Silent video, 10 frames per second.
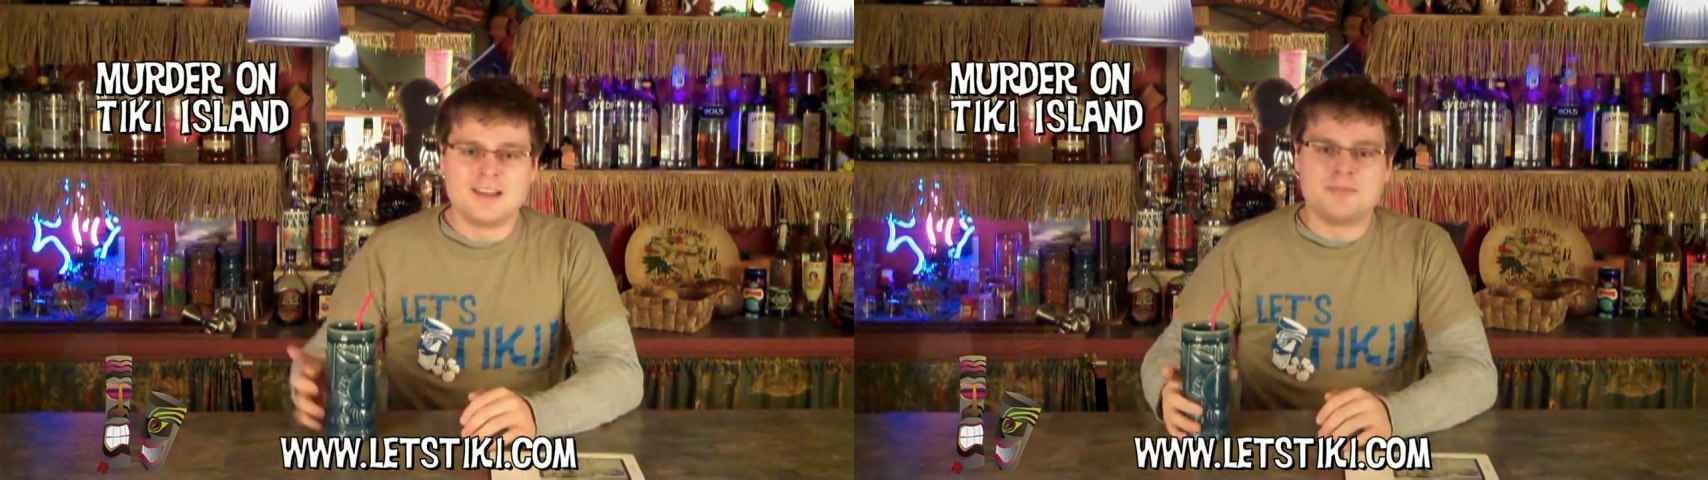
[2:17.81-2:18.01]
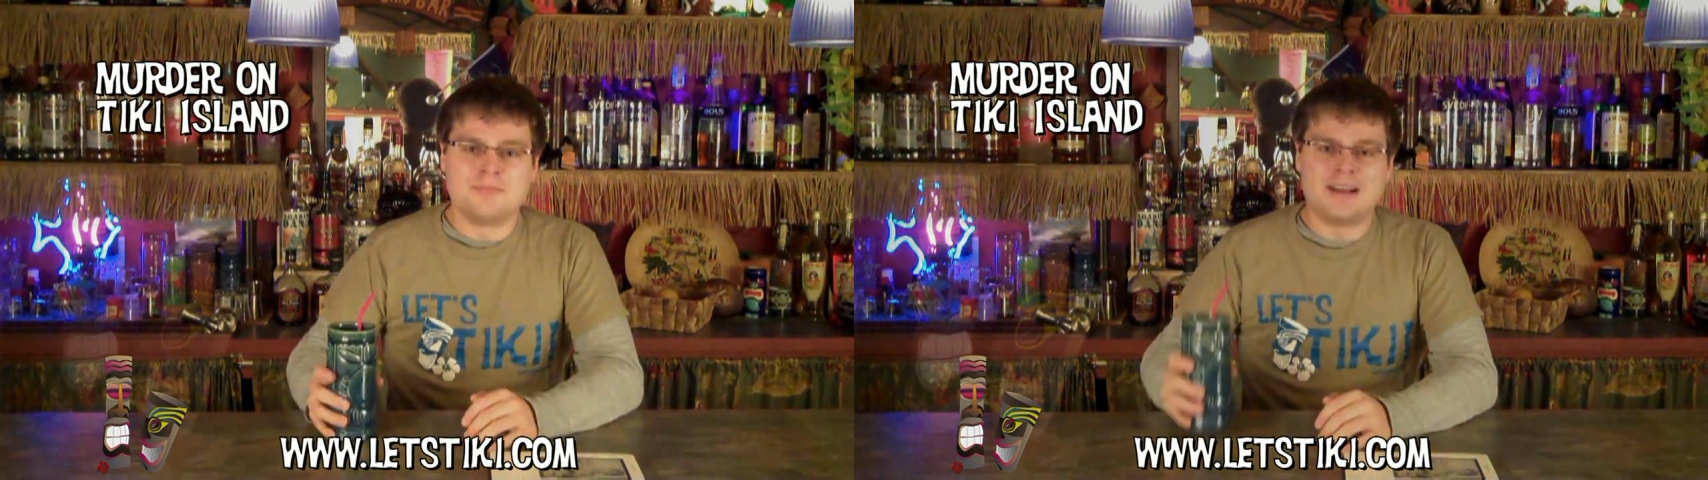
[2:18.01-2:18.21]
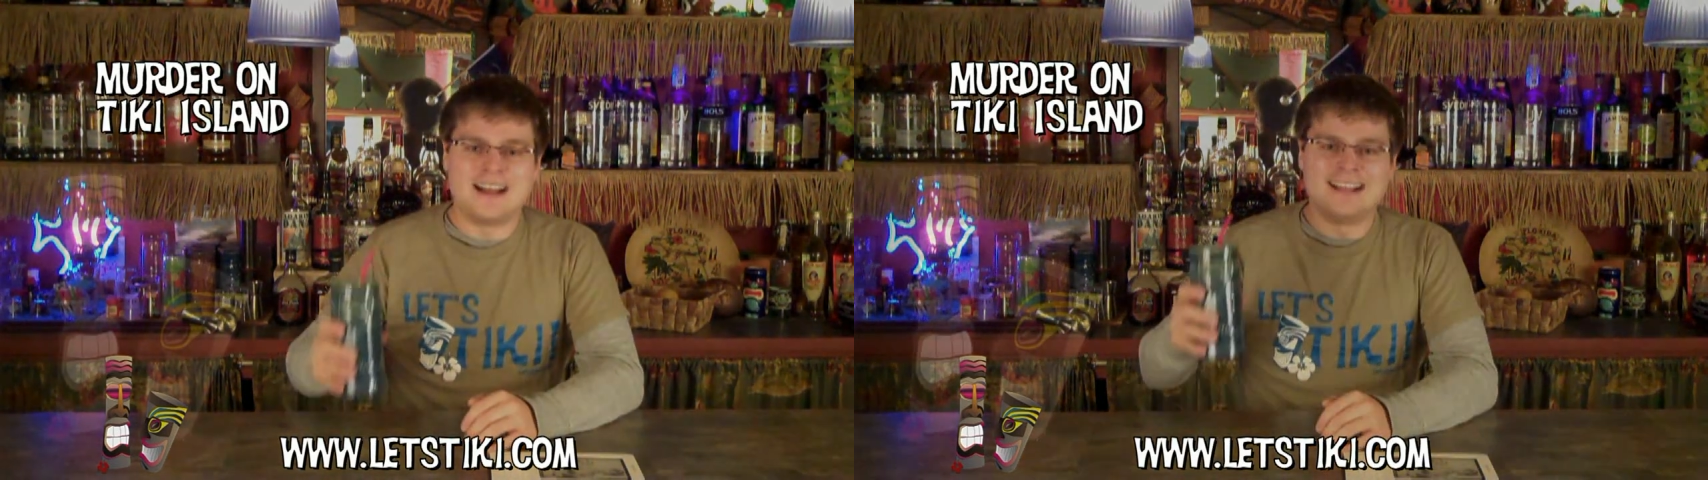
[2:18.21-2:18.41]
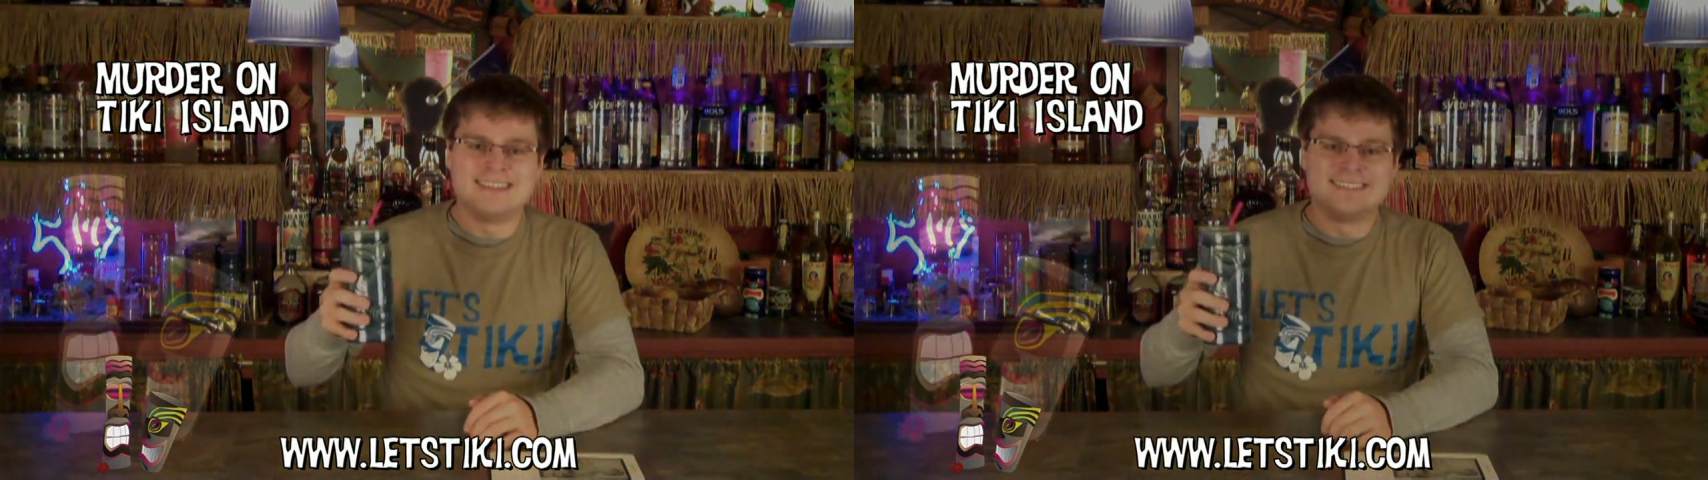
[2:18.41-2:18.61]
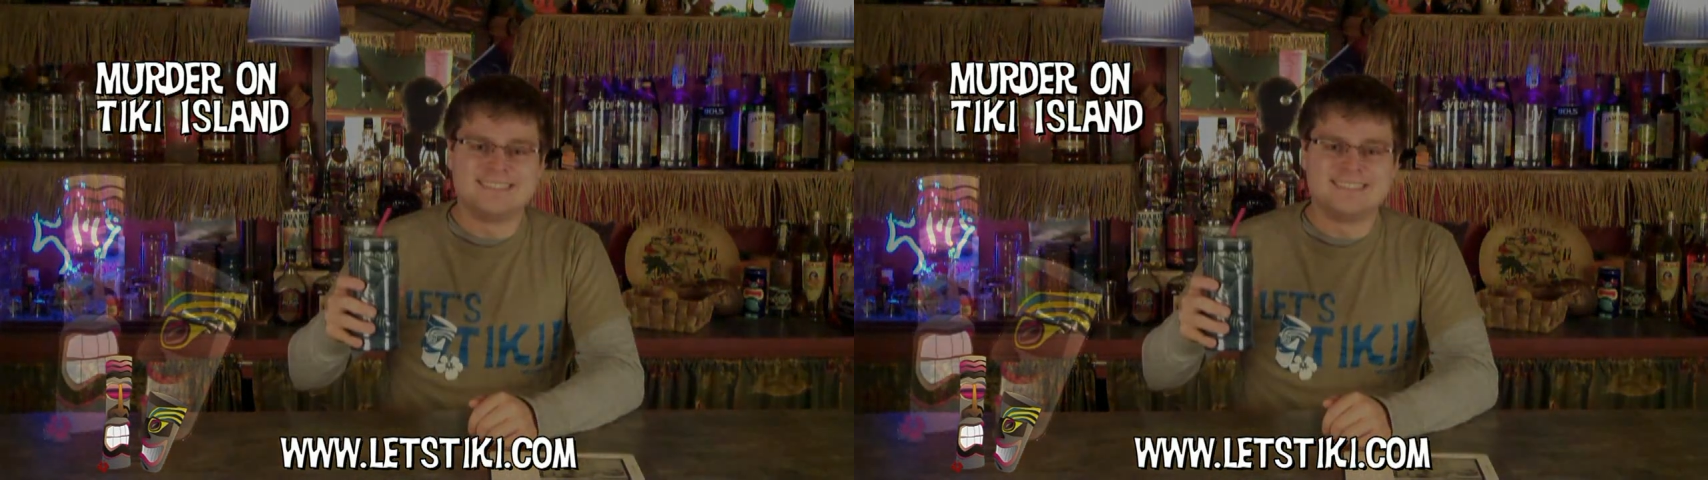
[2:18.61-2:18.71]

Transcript: Mahalo.